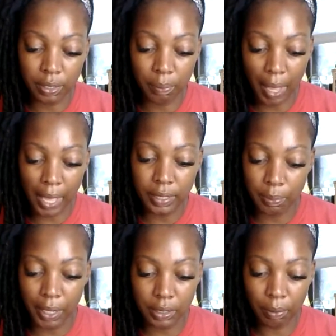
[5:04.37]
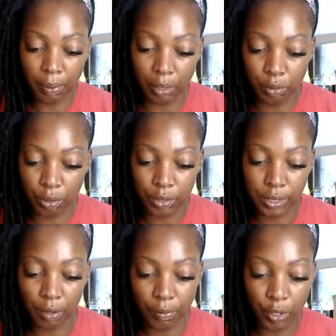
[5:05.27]
some aspects about
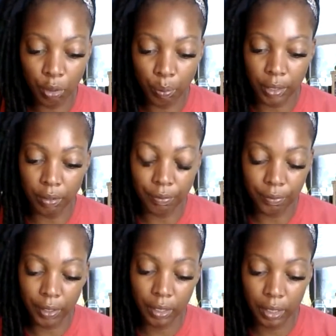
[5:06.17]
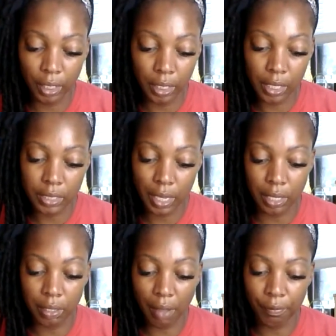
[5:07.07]
yourself here or what you're feeling here. It's like
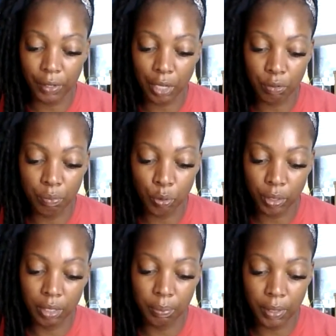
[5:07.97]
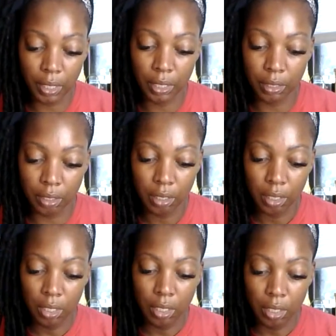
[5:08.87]
I feel like you more keep it in
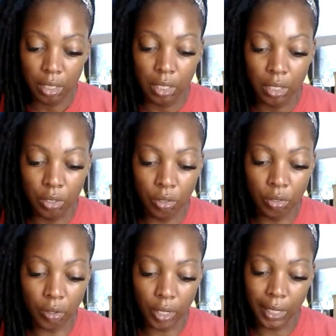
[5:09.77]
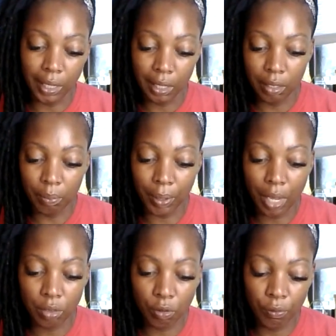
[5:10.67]
your head, but I
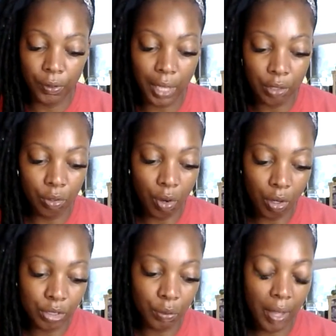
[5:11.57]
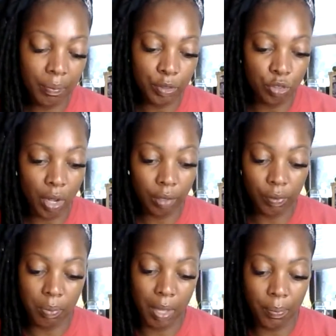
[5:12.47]
do feel like you also have been trying to
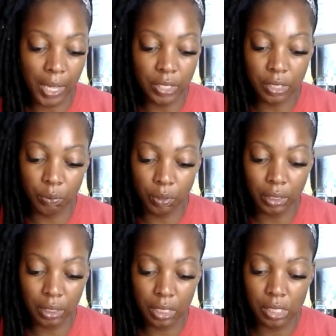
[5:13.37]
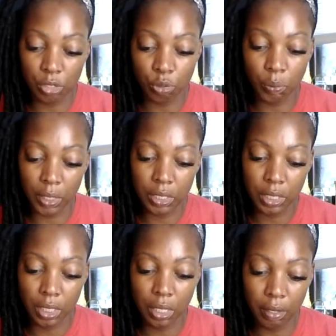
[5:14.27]
remain patient within this
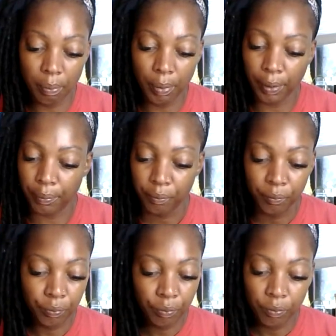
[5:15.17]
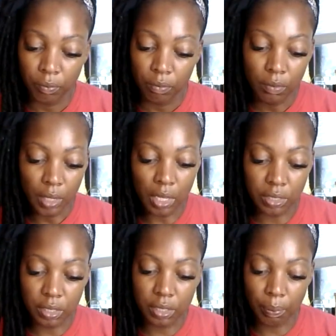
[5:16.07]
situation here, but it's
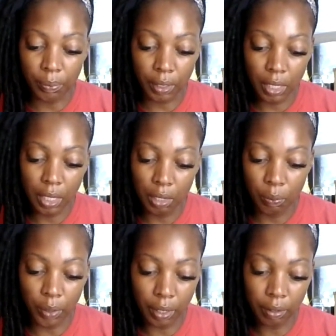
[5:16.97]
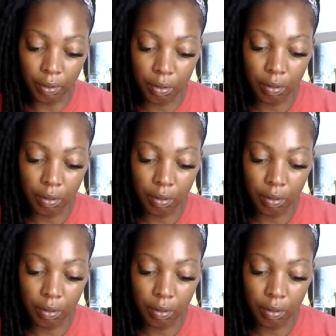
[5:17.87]
just something here where